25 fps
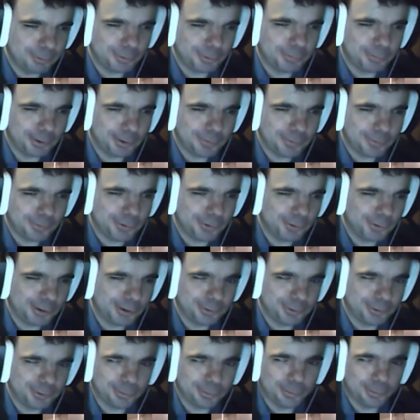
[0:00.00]
completely
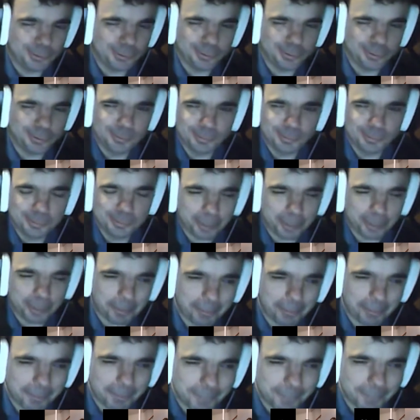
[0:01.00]
blown my theory out of the
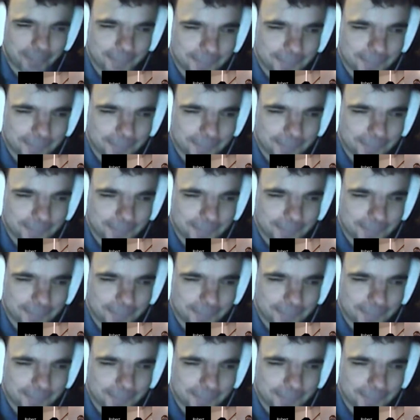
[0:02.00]
water.